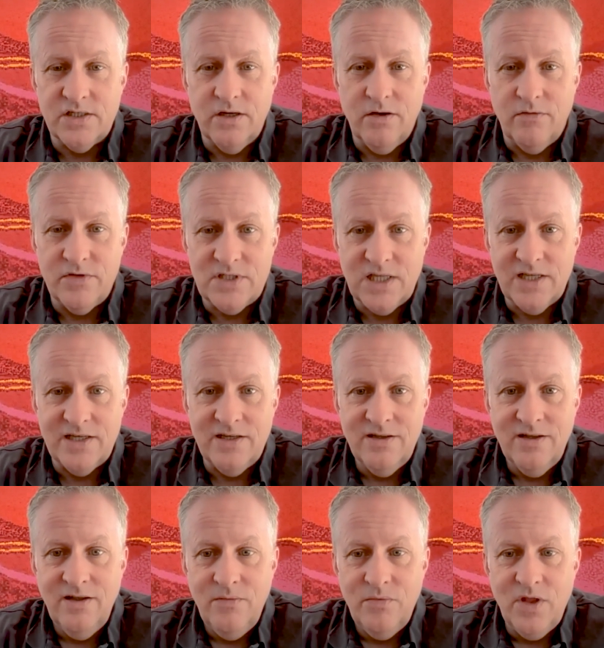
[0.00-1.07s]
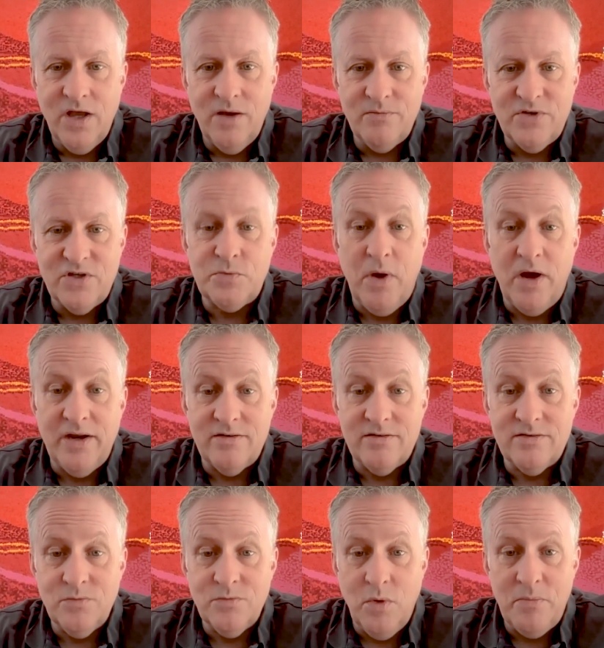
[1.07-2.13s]
And obviously,
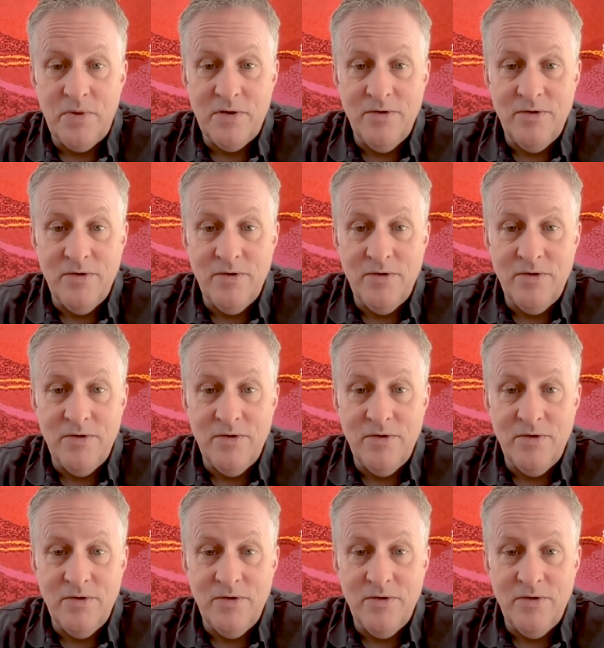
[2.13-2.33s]
despite what